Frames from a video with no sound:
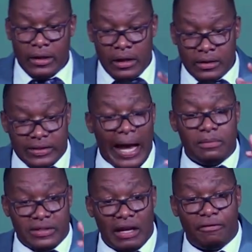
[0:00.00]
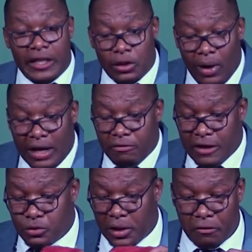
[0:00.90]
Psalm 71
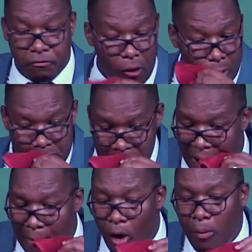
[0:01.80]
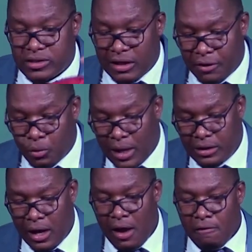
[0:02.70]
verse 24. Amahobo
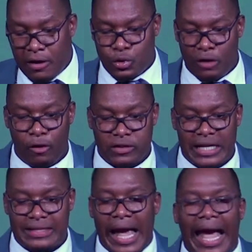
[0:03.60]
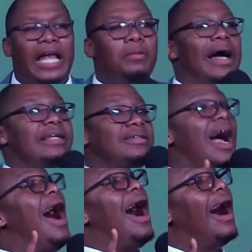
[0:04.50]
71 verse 24 says, and my
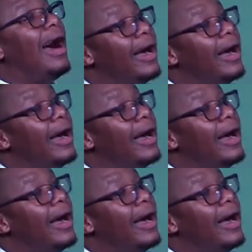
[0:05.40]
tongue